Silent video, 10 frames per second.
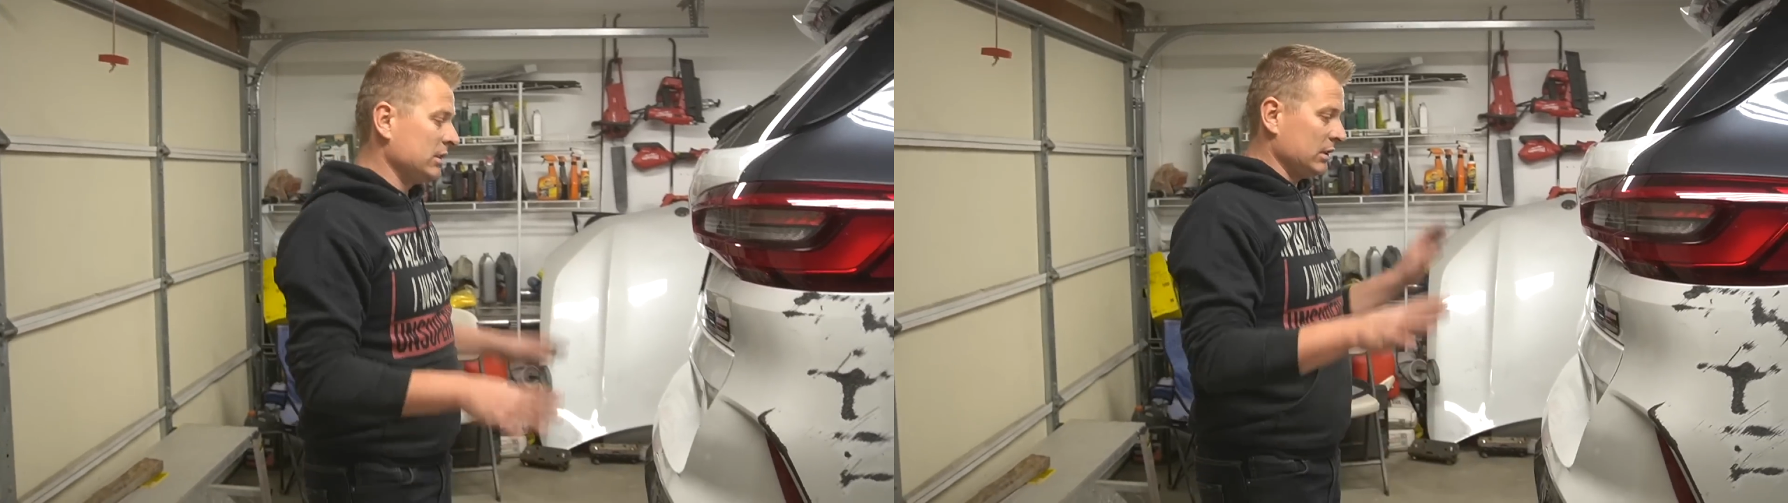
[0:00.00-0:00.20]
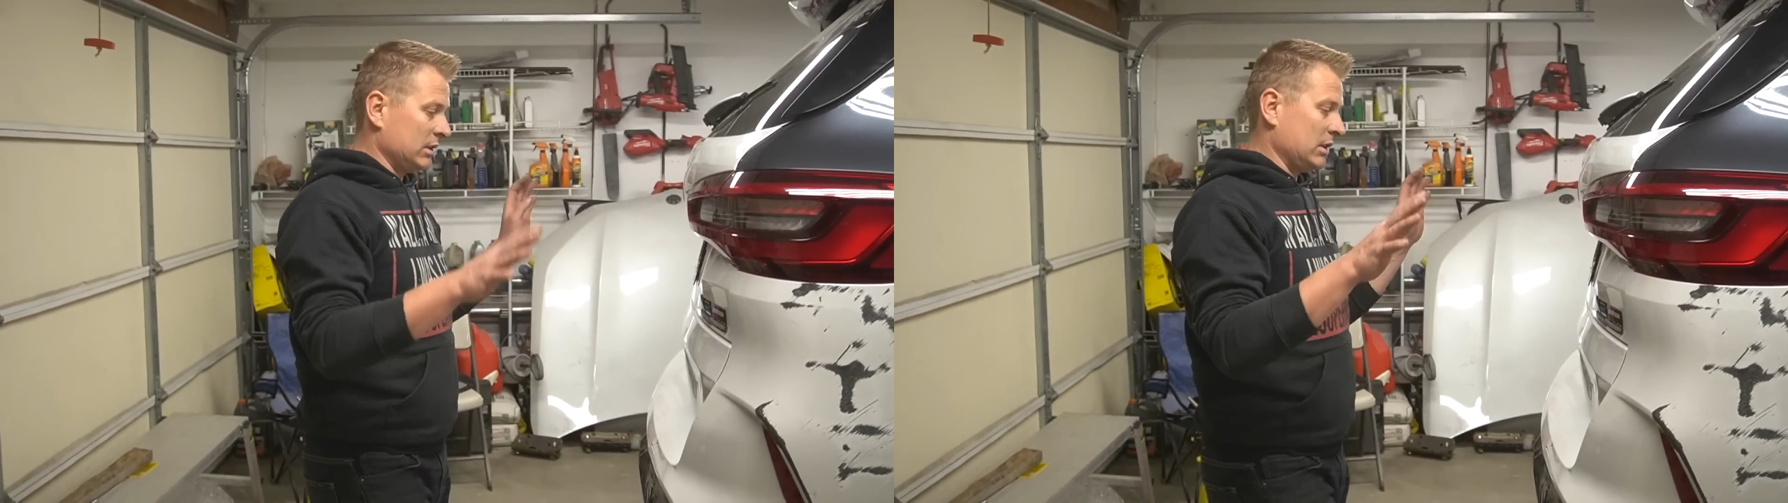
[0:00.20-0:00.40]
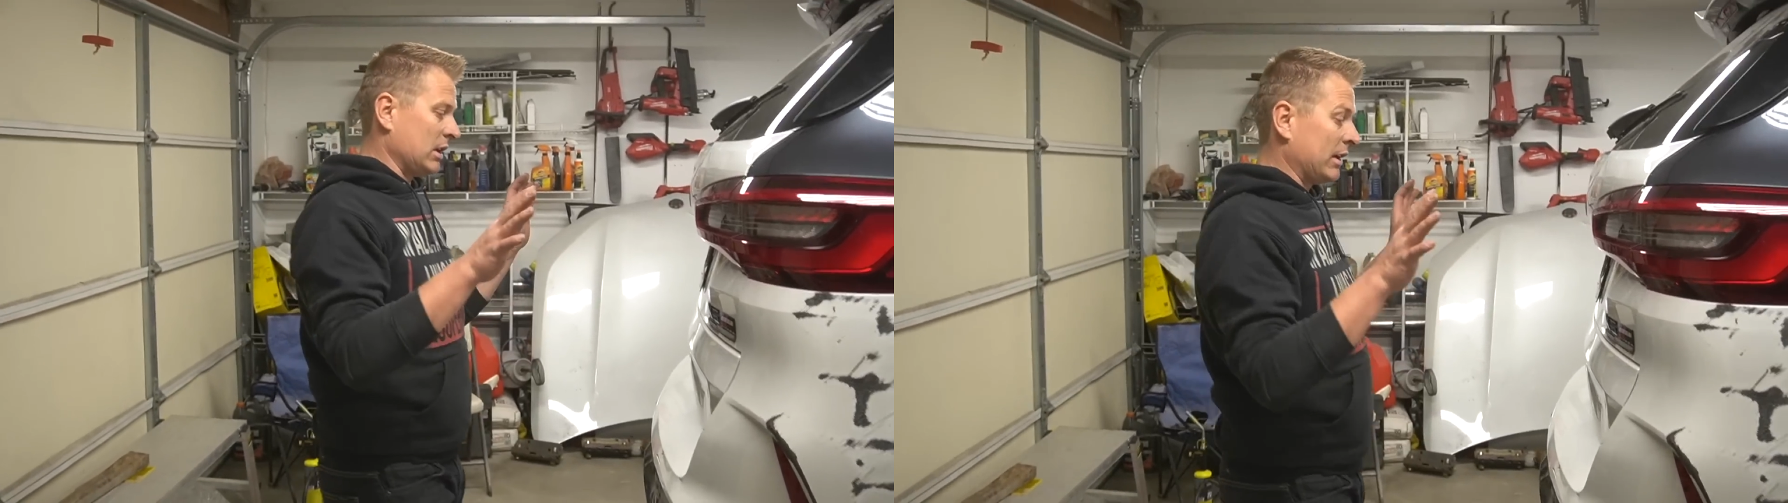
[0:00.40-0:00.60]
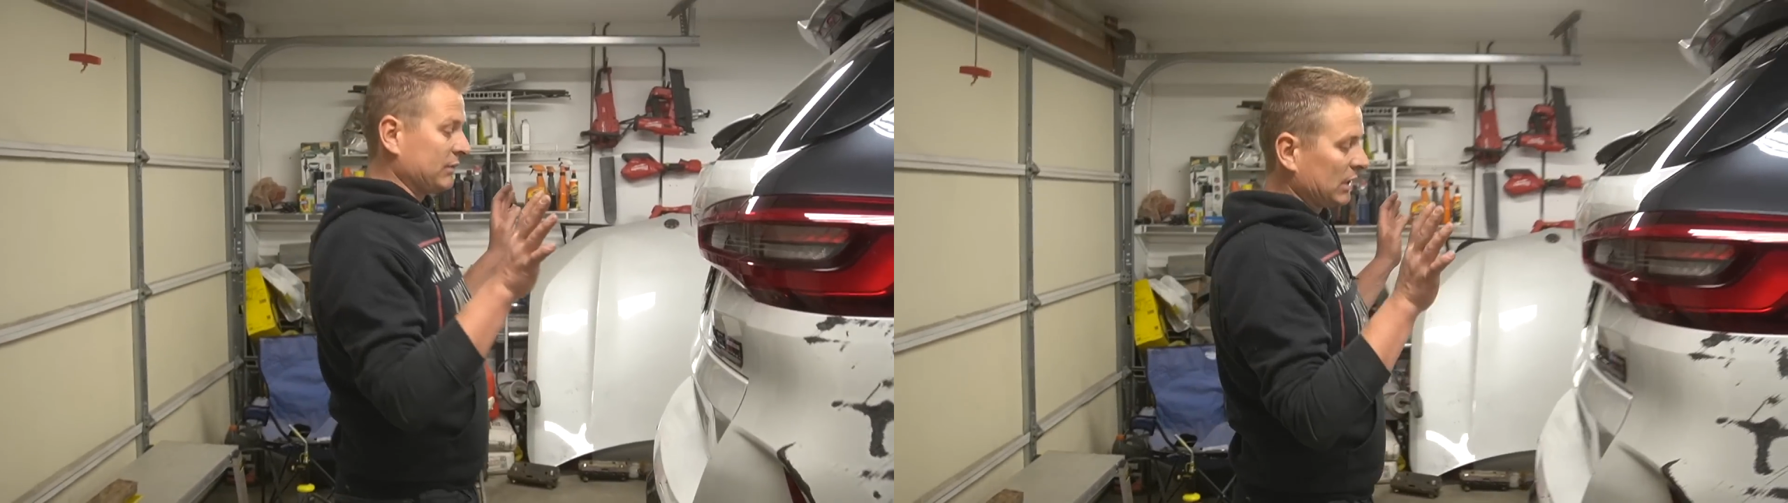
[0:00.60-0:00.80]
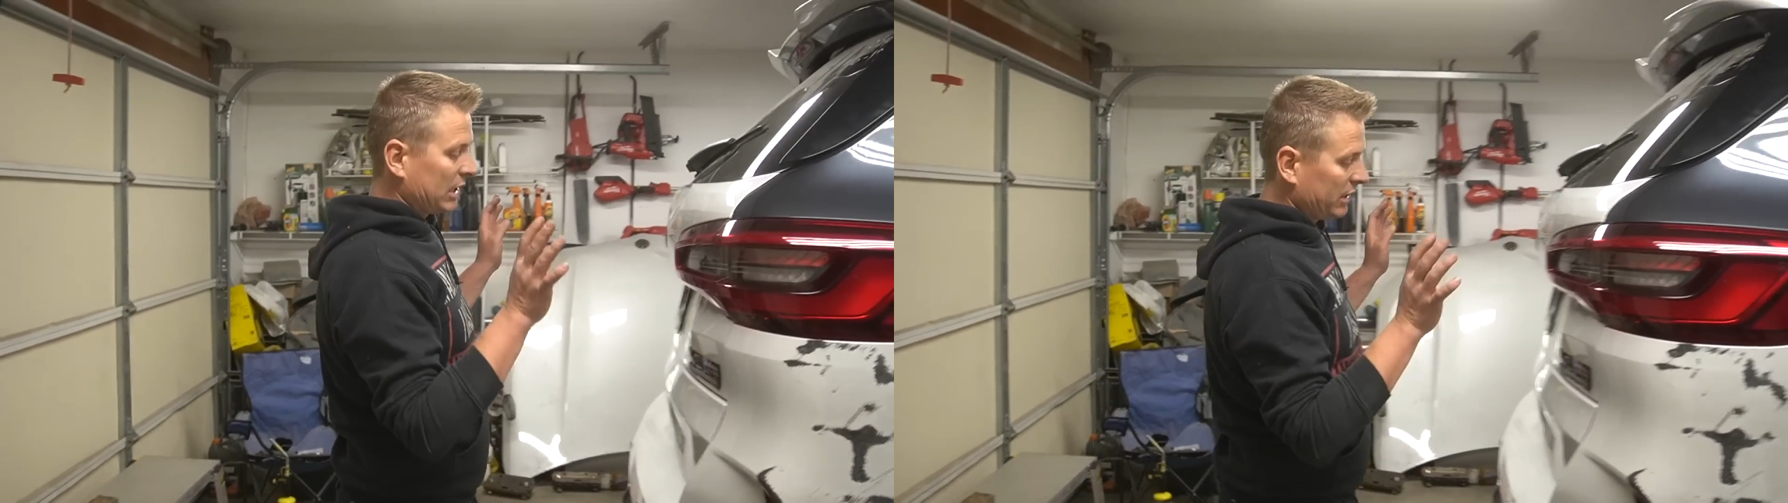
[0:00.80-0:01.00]

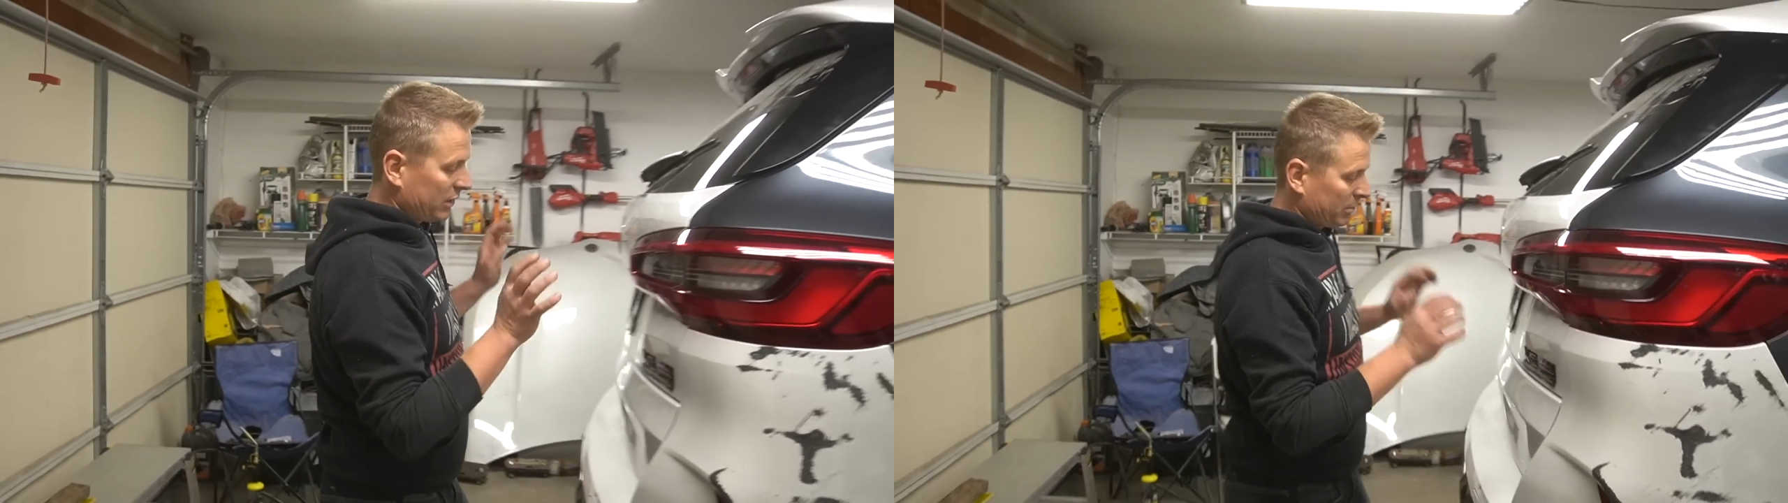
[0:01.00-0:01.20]
after I